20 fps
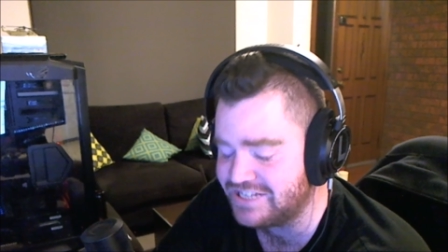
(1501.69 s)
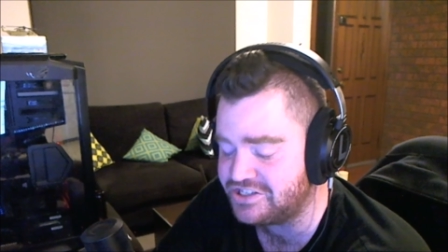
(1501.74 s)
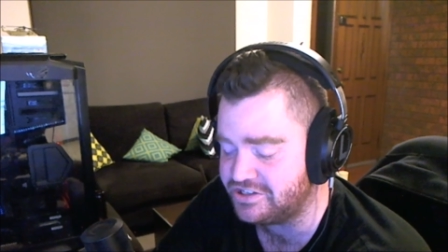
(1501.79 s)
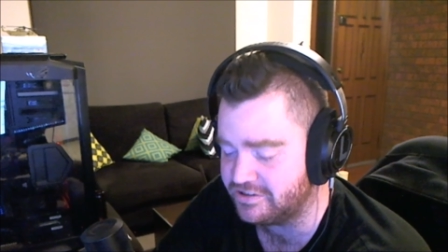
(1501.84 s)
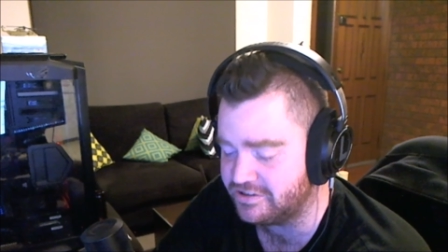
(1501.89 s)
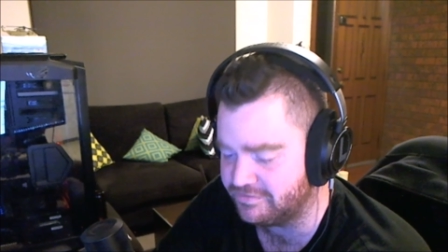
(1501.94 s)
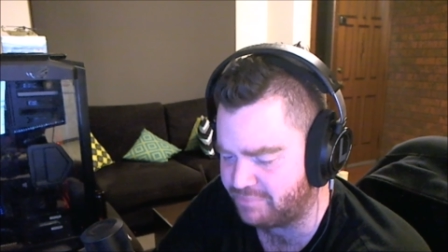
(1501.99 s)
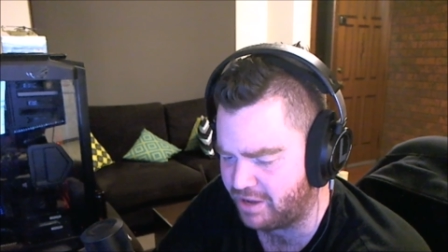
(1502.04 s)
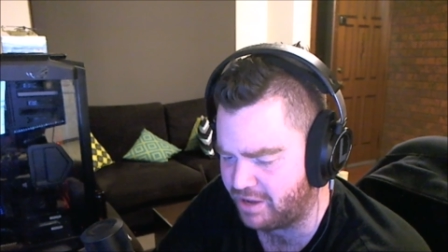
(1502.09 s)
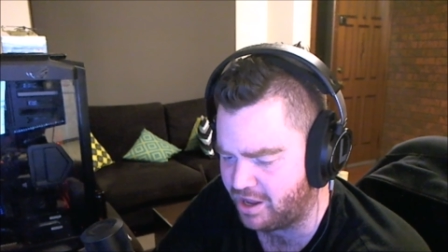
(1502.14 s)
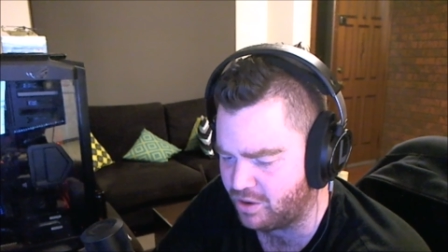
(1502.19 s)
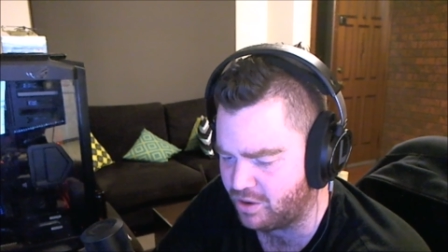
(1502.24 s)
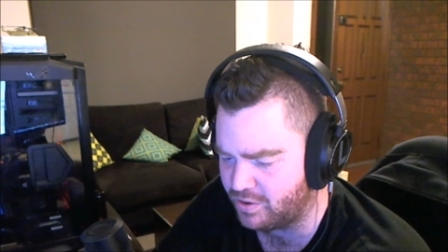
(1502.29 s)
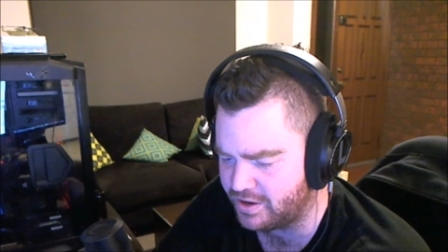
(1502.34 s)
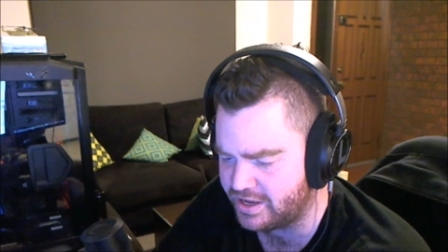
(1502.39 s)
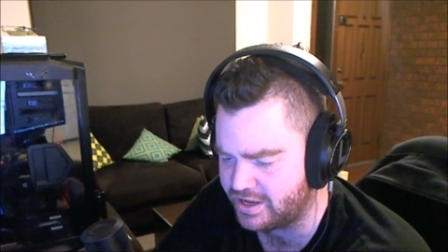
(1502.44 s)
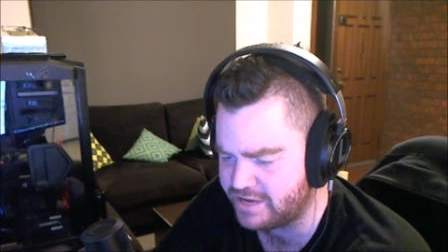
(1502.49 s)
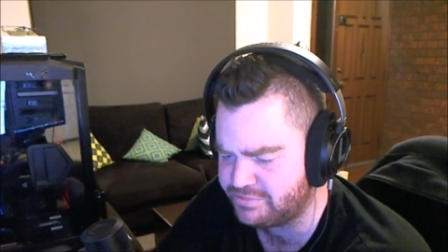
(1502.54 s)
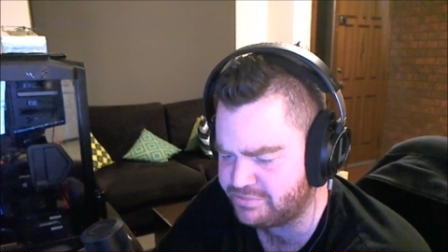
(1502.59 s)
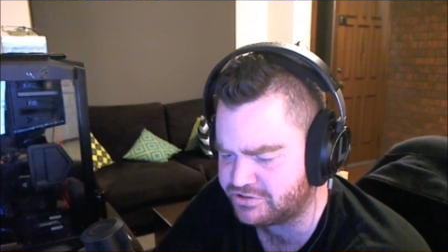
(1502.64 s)
of power.
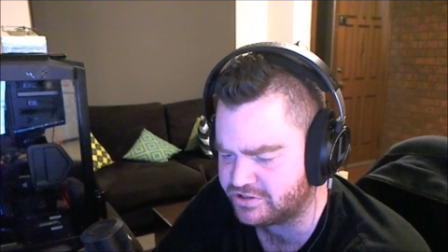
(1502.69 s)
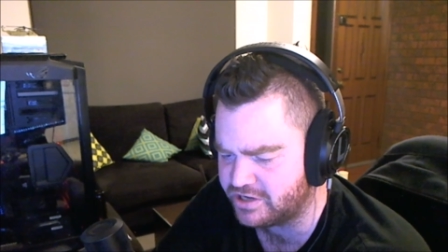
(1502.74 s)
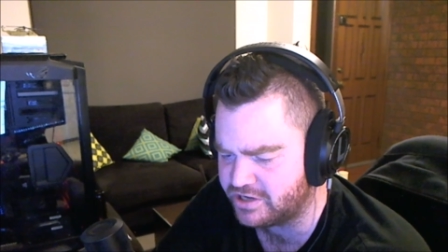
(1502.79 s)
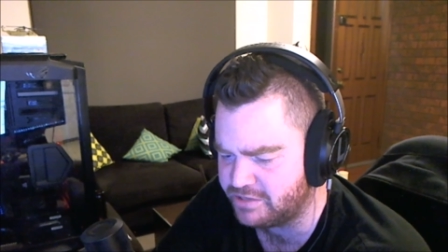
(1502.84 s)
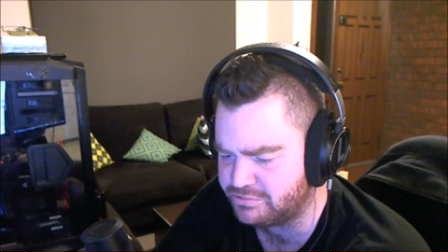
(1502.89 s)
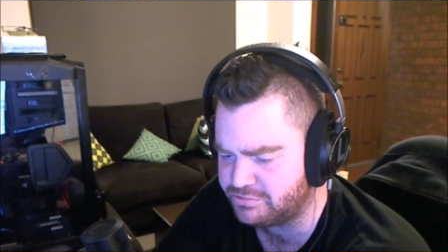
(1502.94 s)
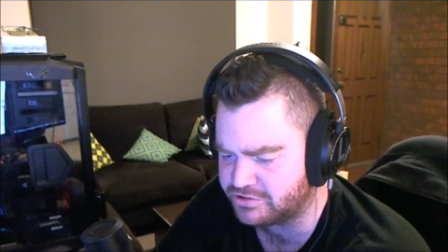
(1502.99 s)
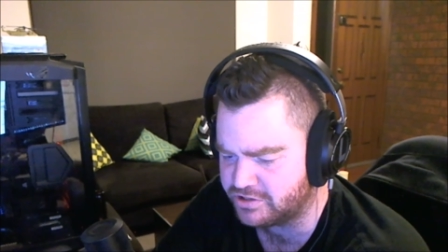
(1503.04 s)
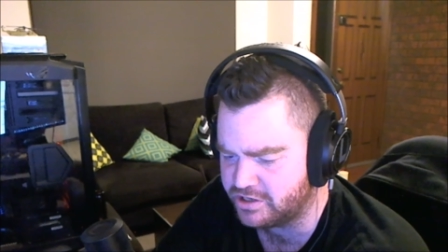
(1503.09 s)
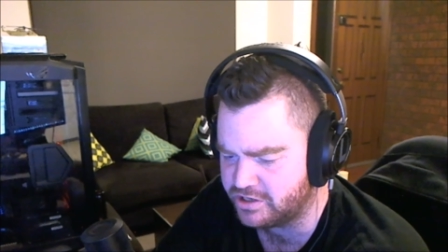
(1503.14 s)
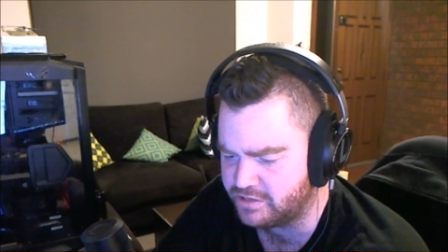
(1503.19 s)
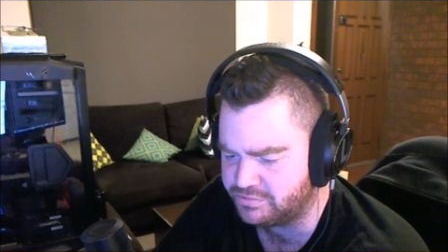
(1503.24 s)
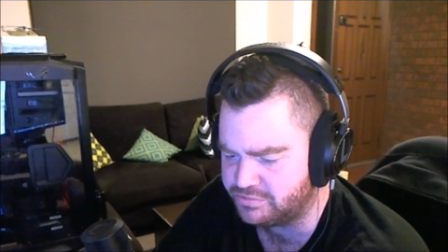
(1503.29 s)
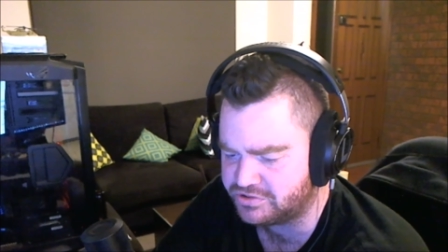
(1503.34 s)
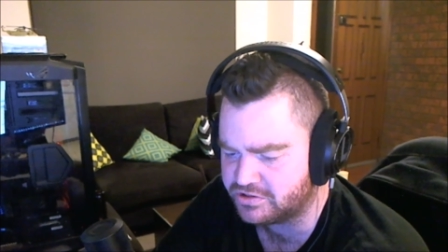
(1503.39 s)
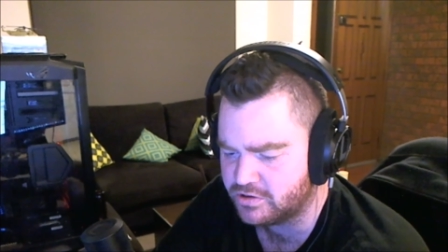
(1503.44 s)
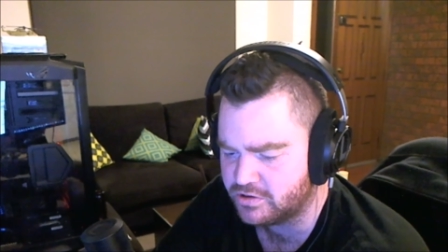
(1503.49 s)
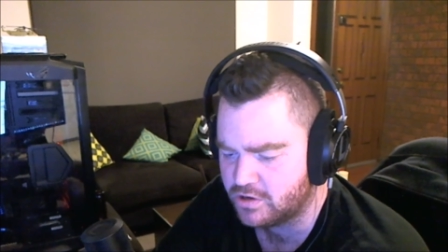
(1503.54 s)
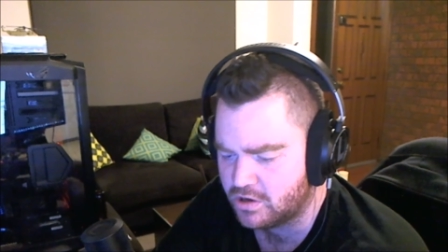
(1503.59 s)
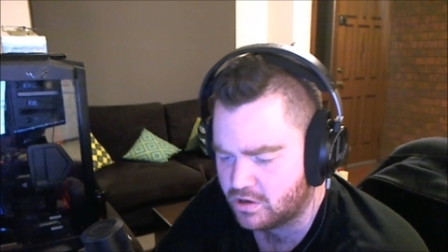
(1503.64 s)
Heaps and heaps and heaps.
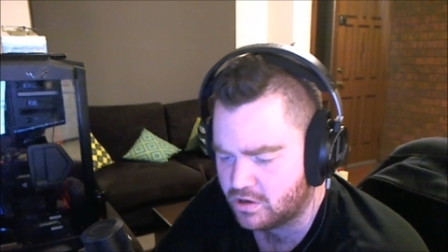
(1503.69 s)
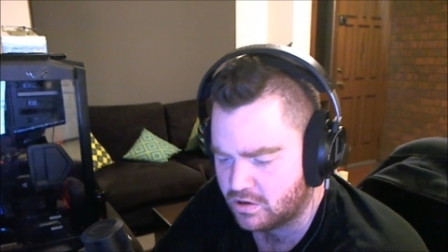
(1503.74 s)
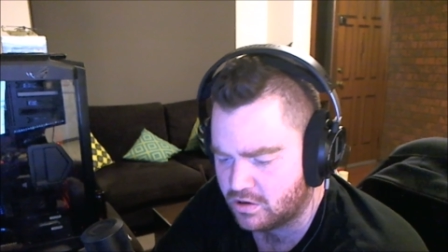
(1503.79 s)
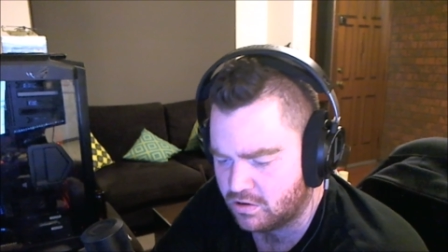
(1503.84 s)
I